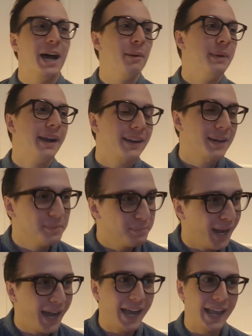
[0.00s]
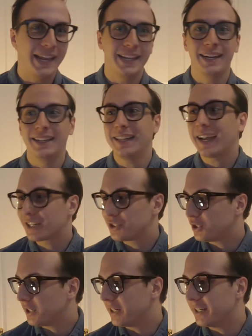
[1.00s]
American Pie and
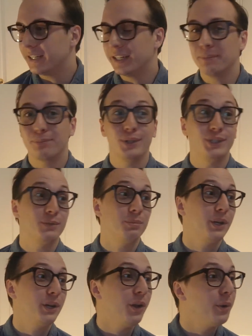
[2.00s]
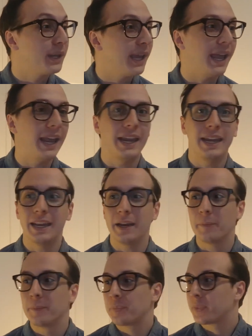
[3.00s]
Election and Princess Mononoke
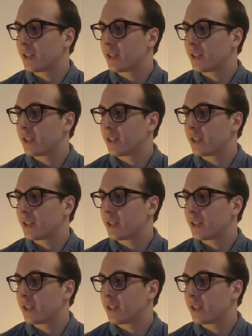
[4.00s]
and...